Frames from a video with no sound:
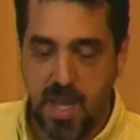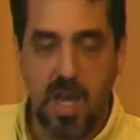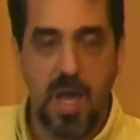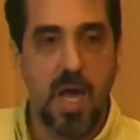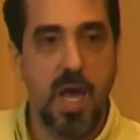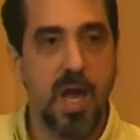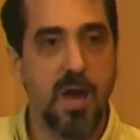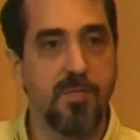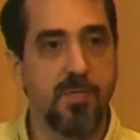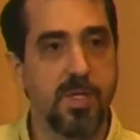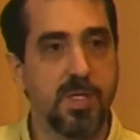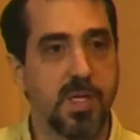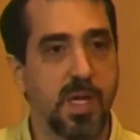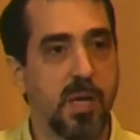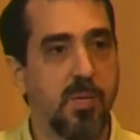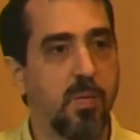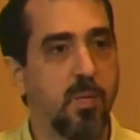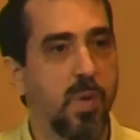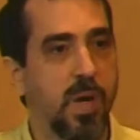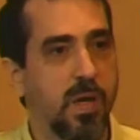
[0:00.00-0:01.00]
every
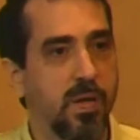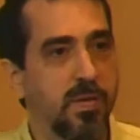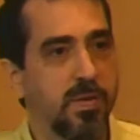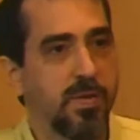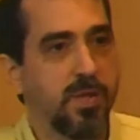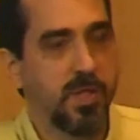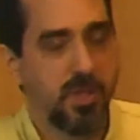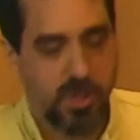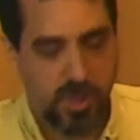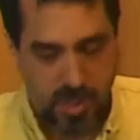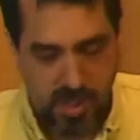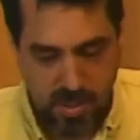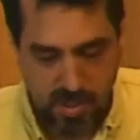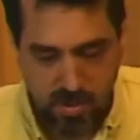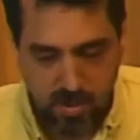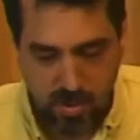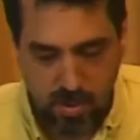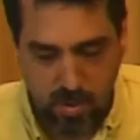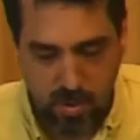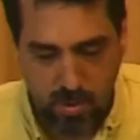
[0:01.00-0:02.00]
time wealth is
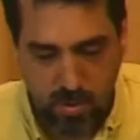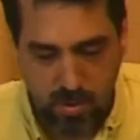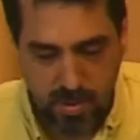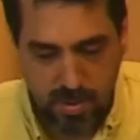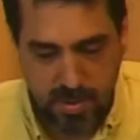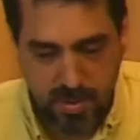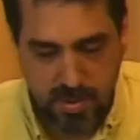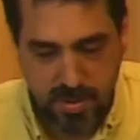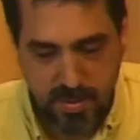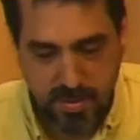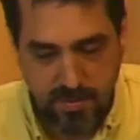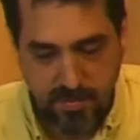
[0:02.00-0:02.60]
shared or hoarded,